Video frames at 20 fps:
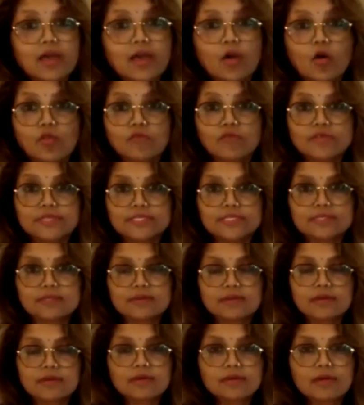always
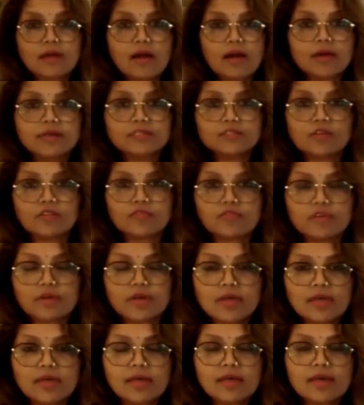kind of
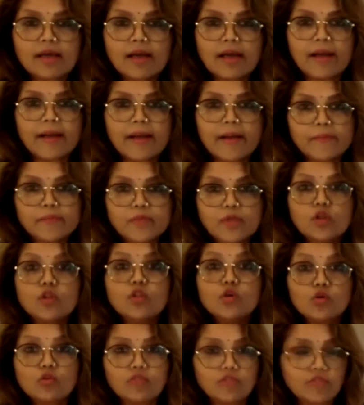
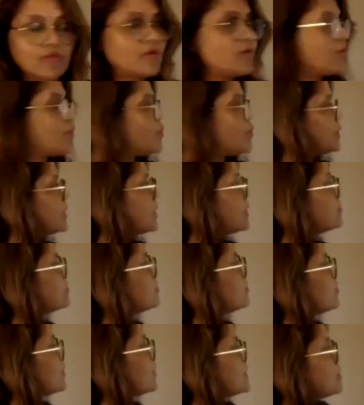look for when
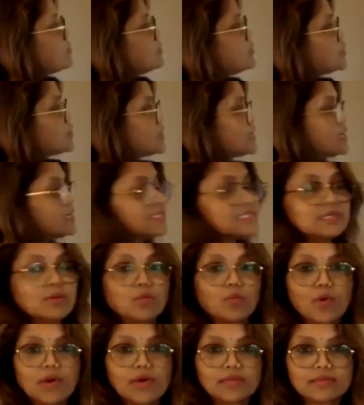I'm looking at
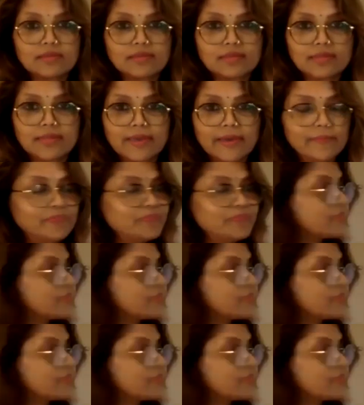someone. Yeah.